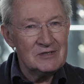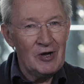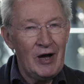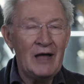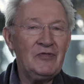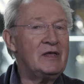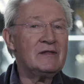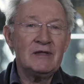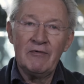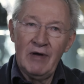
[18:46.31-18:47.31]
So I
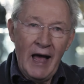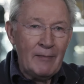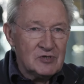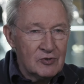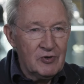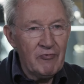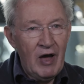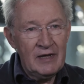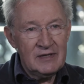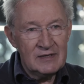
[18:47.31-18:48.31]
think they're absolutely
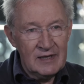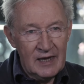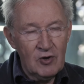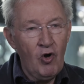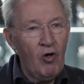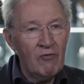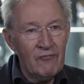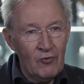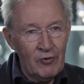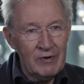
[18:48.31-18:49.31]
right that they call
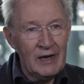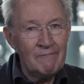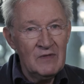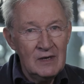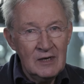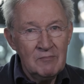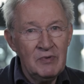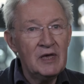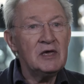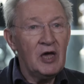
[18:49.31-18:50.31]
for
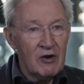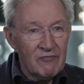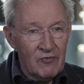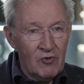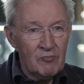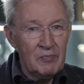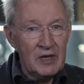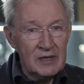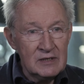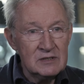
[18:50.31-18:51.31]
being careful,
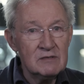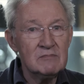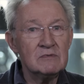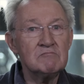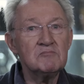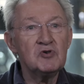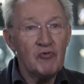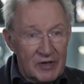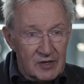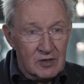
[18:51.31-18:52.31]
being
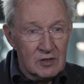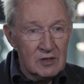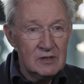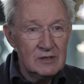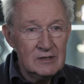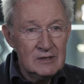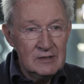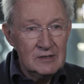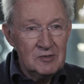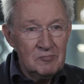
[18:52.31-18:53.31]
critical,
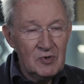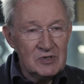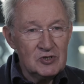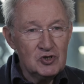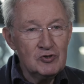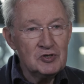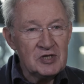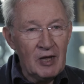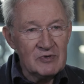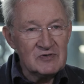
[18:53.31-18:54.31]
but it shouldn't
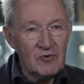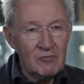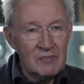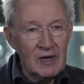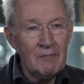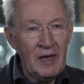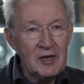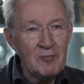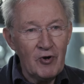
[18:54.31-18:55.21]
stop us from making